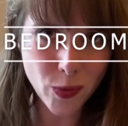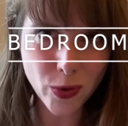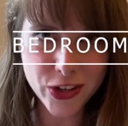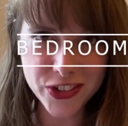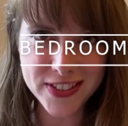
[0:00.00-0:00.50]

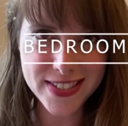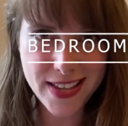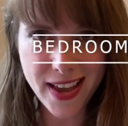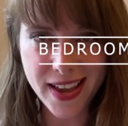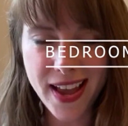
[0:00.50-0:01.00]
what you
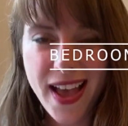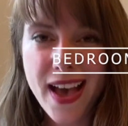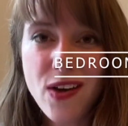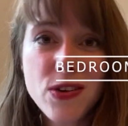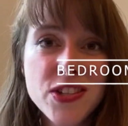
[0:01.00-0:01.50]
see.
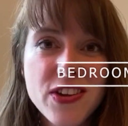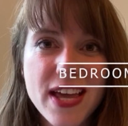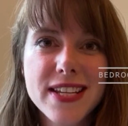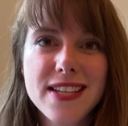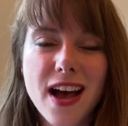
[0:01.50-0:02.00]
Also
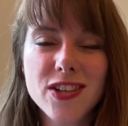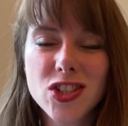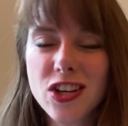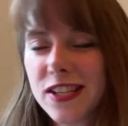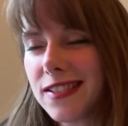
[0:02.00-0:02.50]
get in
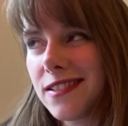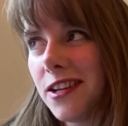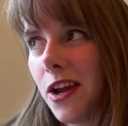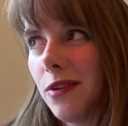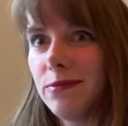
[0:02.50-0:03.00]
touch because,
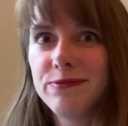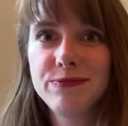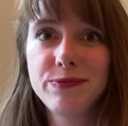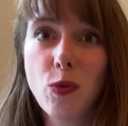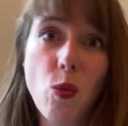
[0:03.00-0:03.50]

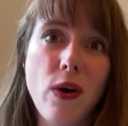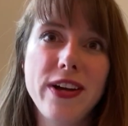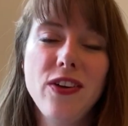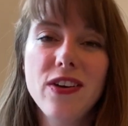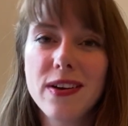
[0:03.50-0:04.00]
why
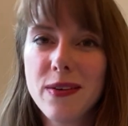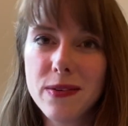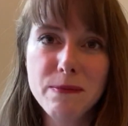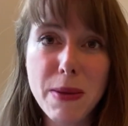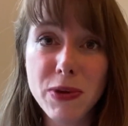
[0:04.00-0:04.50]
not?
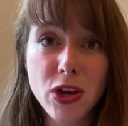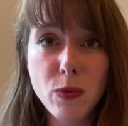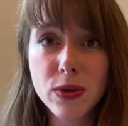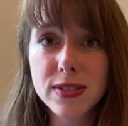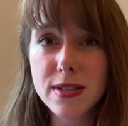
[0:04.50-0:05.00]
Maybe you
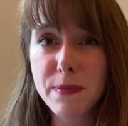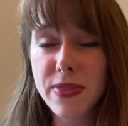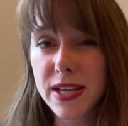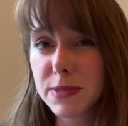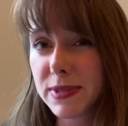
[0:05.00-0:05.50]
want
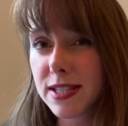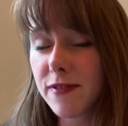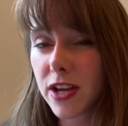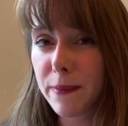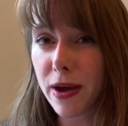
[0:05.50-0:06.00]
something
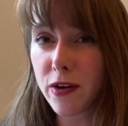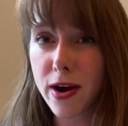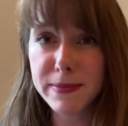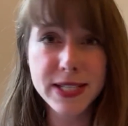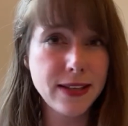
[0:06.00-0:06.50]
specific about a
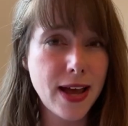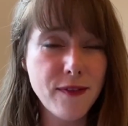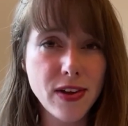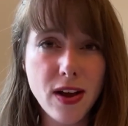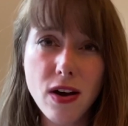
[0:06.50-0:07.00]
crime scene that I
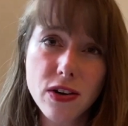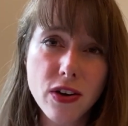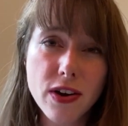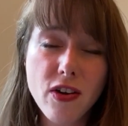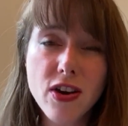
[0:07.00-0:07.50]
haven't
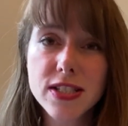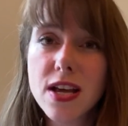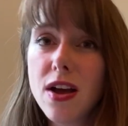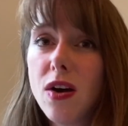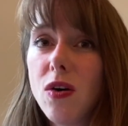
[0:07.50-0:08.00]
gone across,
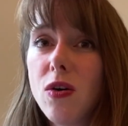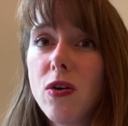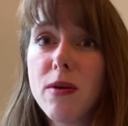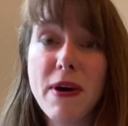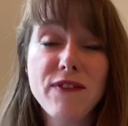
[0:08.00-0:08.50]

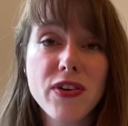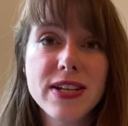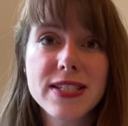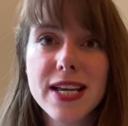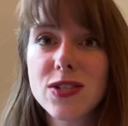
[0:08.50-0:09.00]
or about
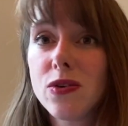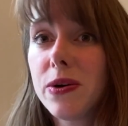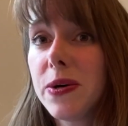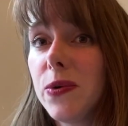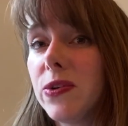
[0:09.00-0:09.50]
forensics,
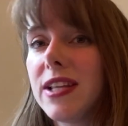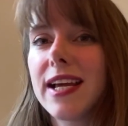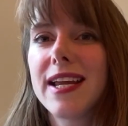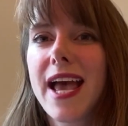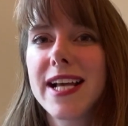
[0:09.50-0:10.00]
or would
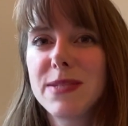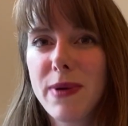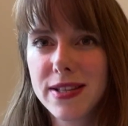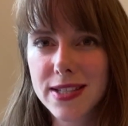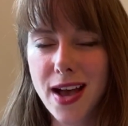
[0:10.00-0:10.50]
like an
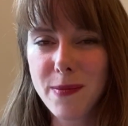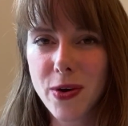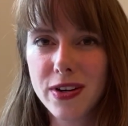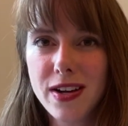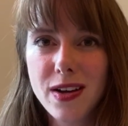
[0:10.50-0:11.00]
expert to come
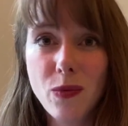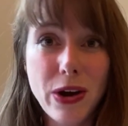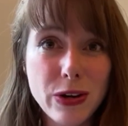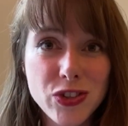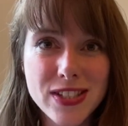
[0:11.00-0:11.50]
on.
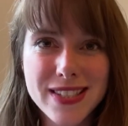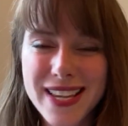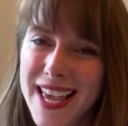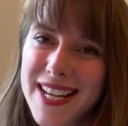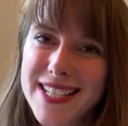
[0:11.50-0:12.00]
Why not just
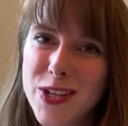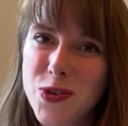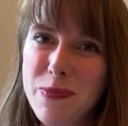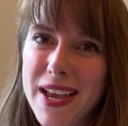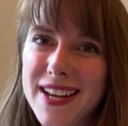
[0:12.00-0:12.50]
get in touch
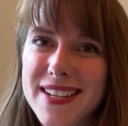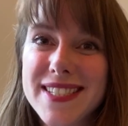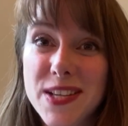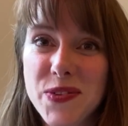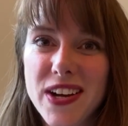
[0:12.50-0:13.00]
with me and I'll
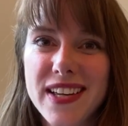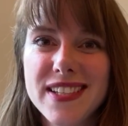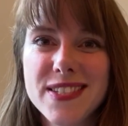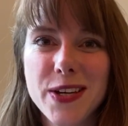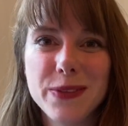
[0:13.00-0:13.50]
see what I
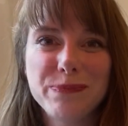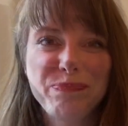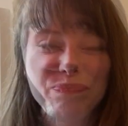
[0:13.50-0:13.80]
can do.